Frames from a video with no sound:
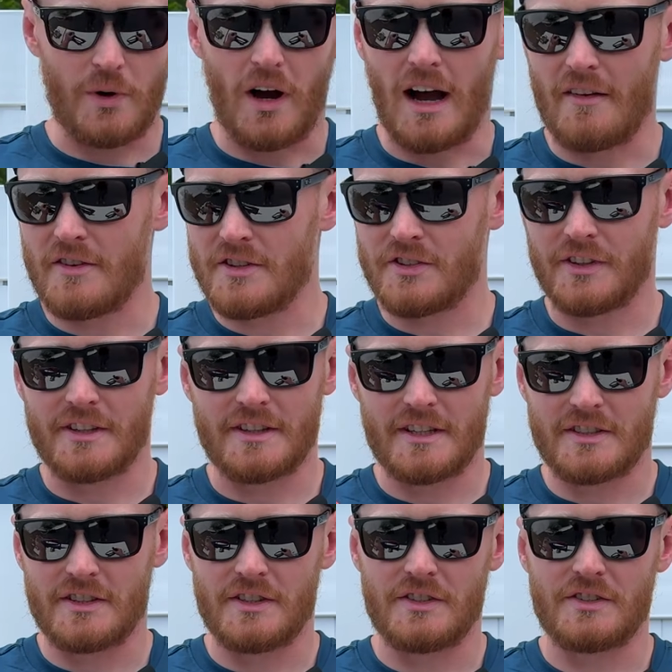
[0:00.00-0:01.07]
Obviously,
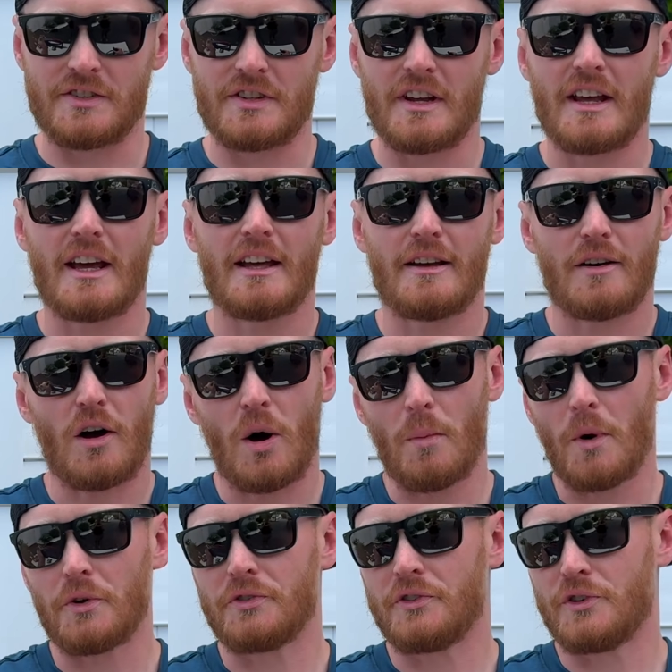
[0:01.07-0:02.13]
this is
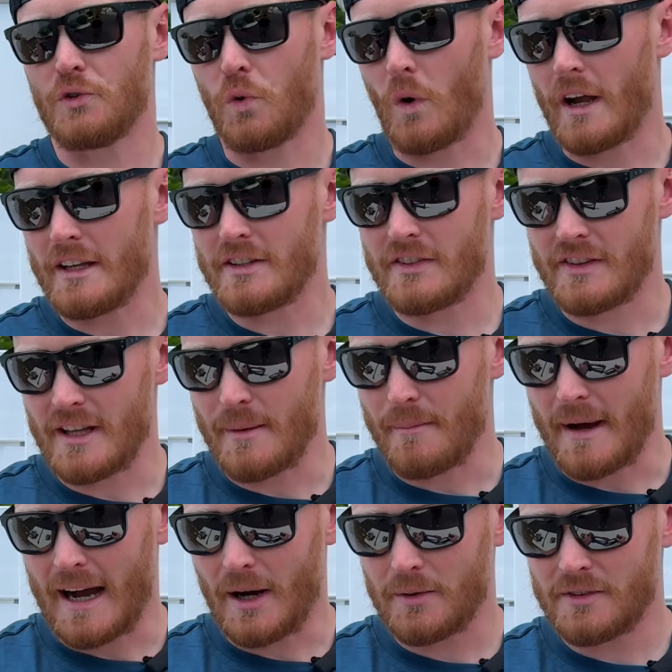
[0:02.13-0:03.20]
almost twice the
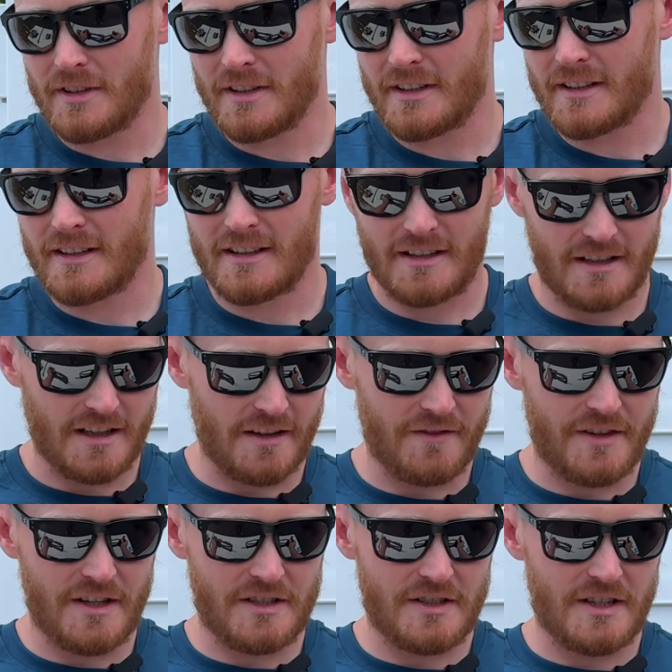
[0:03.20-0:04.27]
amount of
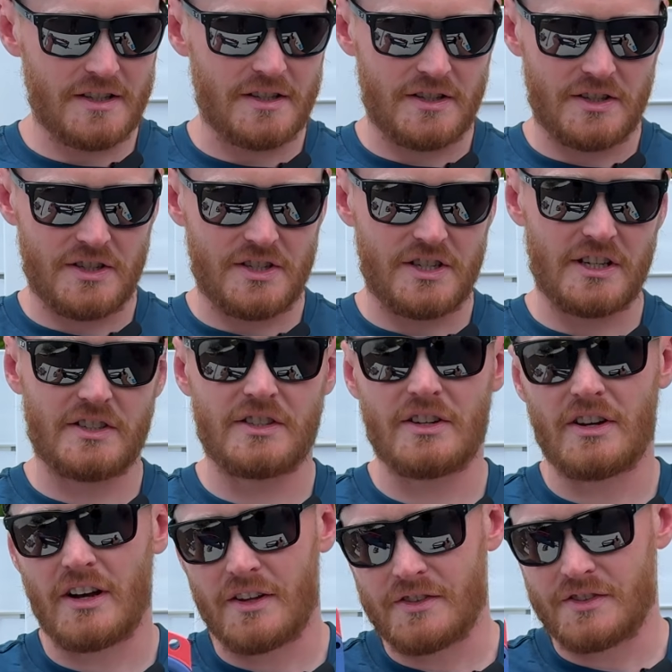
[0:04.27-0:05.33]
this is. This is
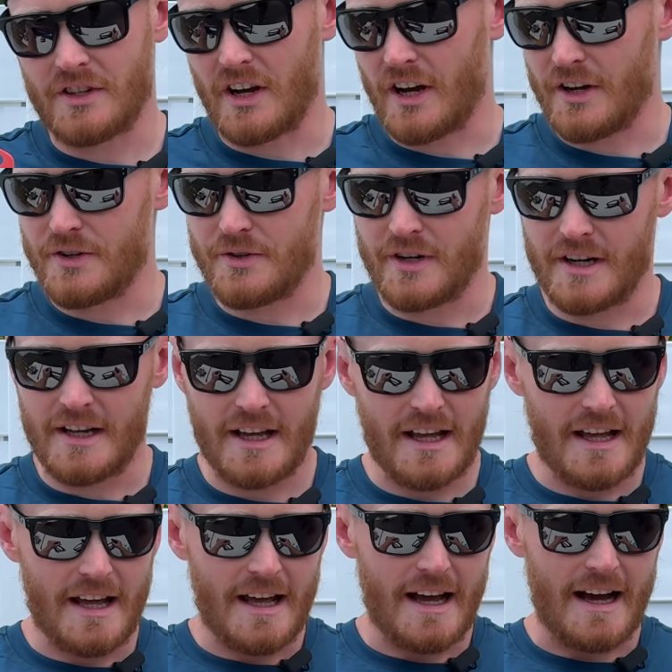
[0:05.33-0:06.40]
$60, this is
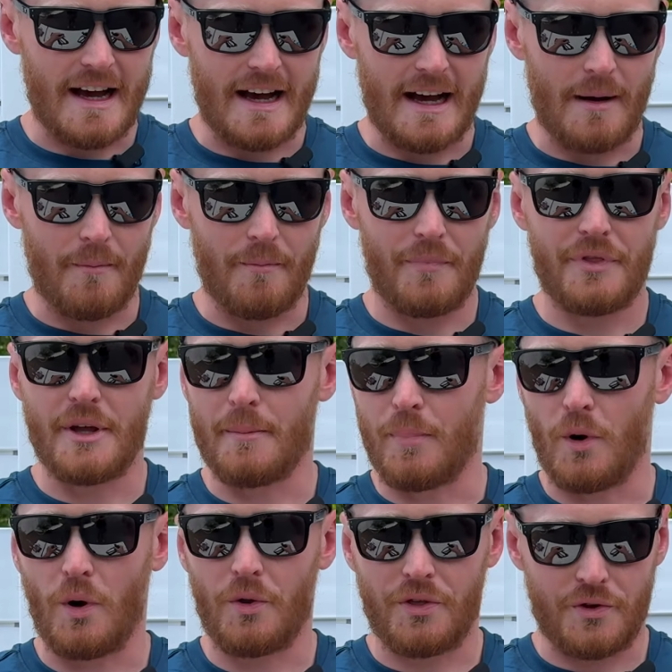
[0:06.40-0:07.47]
$100. They're
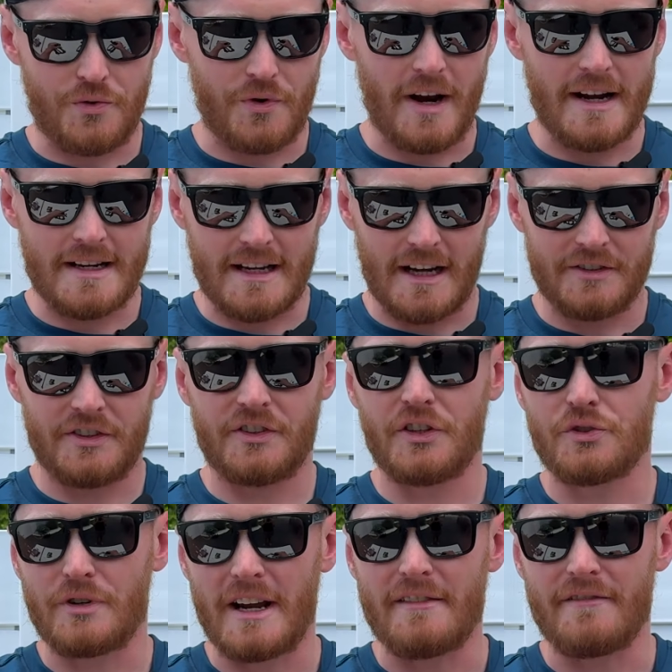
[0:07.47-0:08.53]
both great guns. This is a
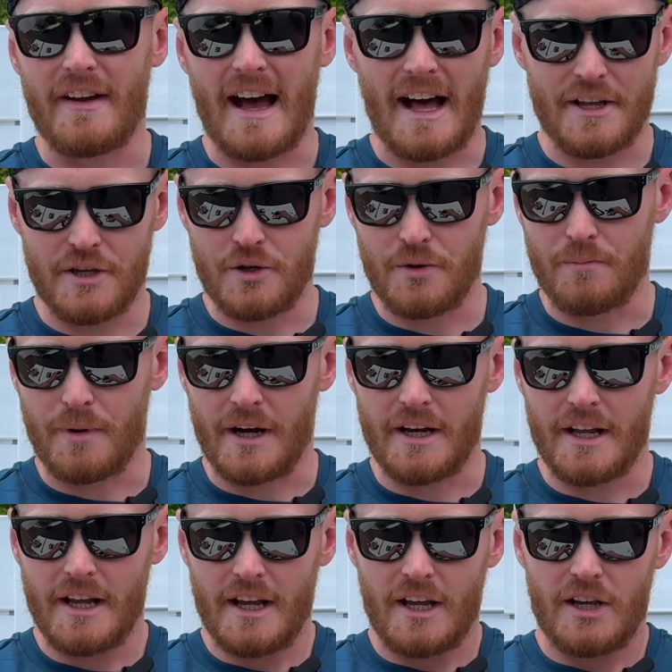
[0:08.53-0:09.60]
great value, but
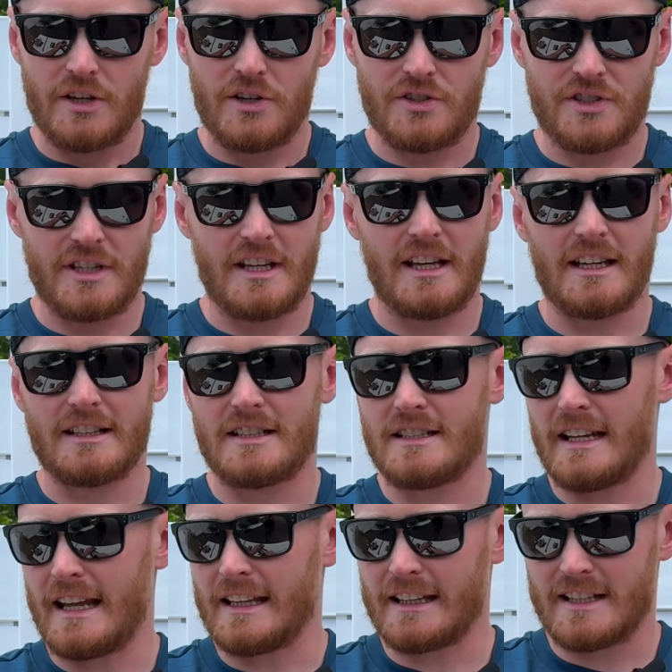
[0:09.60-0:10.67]
you're seeing
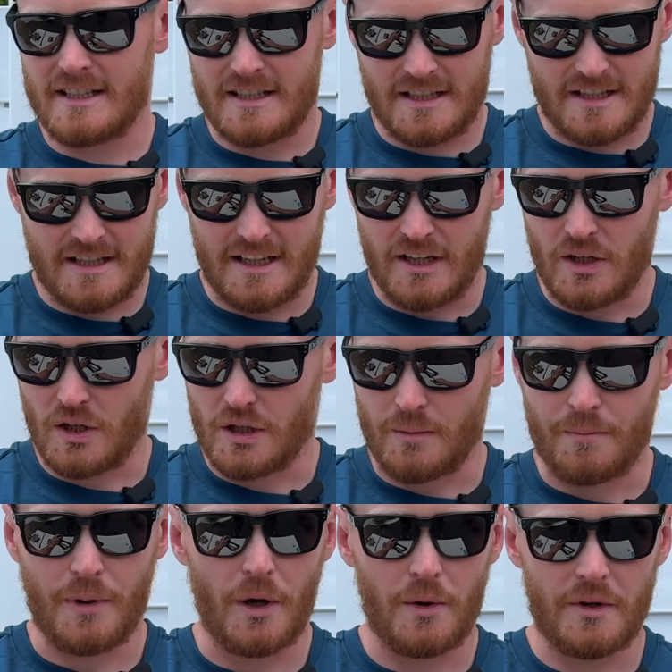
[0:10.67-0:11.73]
stainless steel
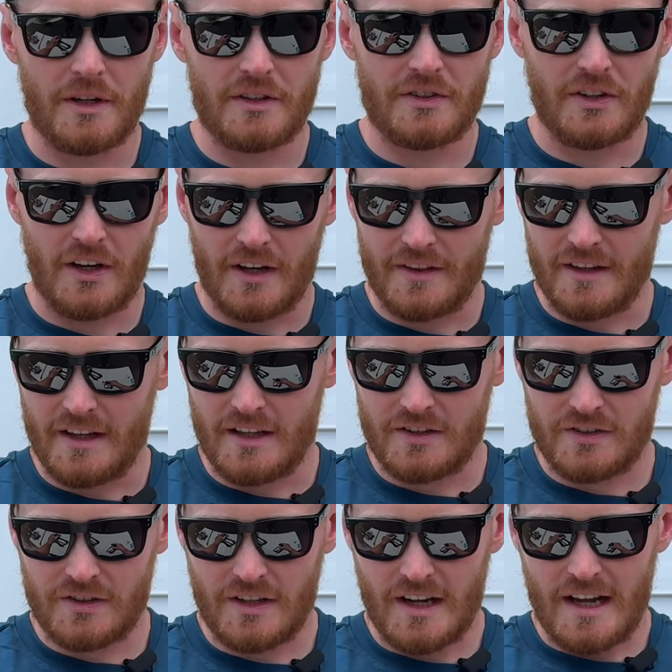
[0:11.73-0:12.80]
components on this.